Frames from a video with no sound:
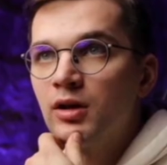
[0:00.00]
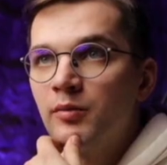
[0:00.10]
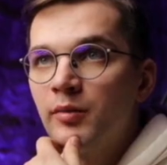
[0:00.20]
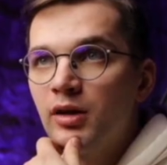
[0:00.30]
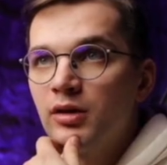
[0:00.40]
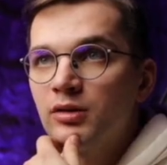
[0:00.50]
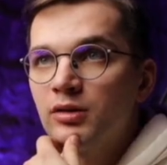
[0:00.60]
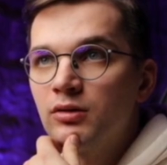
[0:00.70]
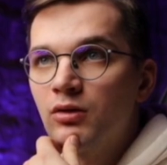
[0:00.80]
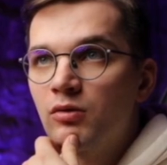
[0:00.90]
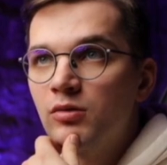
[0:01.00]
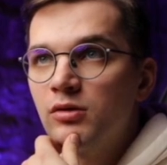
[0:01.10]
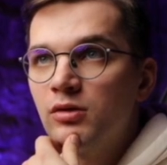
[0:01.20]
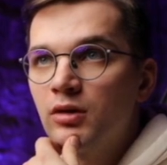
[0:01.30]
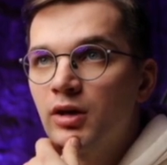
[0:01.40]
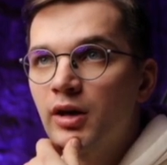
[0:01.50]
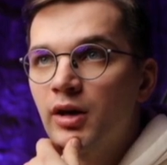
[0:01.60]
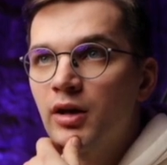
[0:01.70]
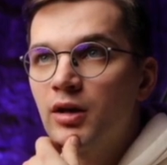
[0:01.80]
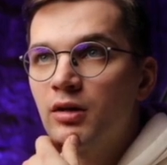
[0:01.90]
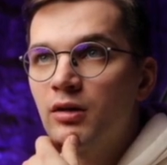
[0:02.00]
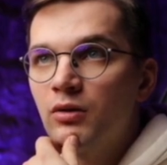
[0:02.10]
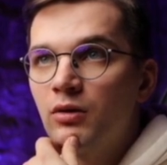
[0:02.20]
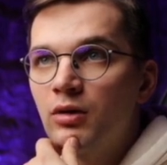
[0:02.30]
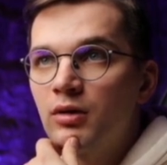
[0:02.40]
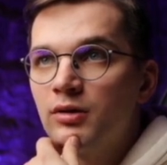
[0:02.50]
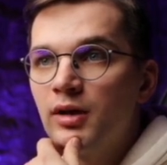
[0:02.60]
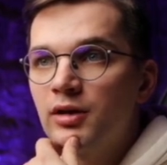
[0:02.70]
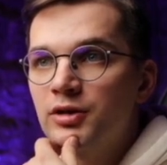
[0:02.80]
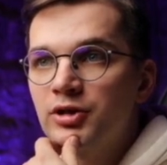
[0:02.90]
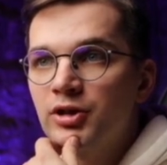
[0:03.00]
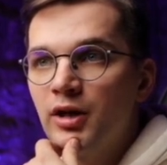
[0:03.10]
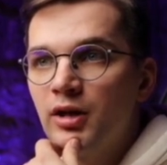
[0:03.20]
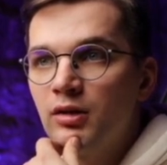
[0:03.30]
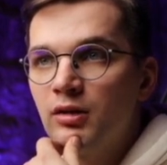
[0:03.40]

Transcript: make it normal heading or large heading,